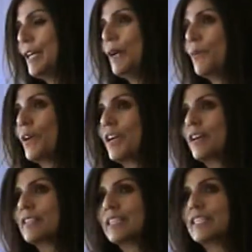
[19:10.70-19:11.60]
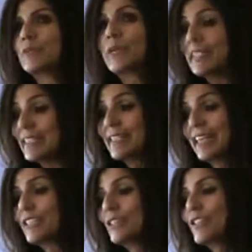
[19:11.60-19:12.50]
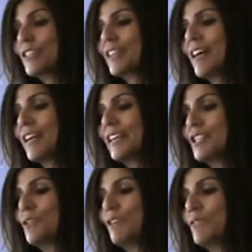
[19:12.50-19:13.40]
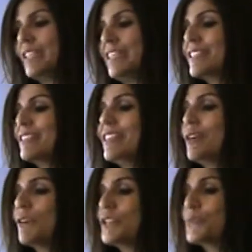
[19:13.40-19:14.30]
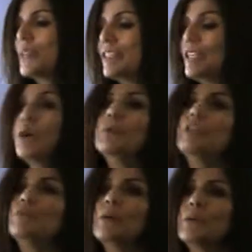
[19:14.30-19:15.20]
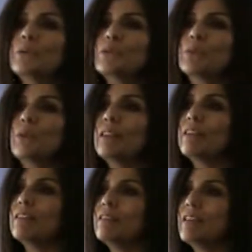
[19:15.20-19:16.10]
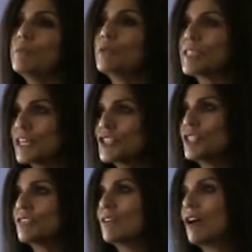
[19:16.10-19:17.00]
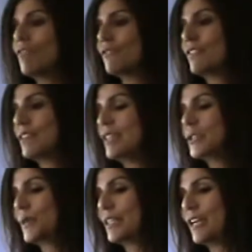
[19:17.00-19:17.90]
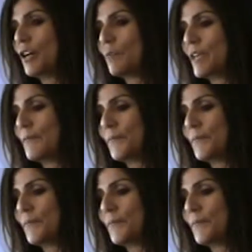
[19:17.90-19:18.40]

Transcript: Whereas Israeli settlers can travel easily on Israeli-only roads with the protection of the Israeli army.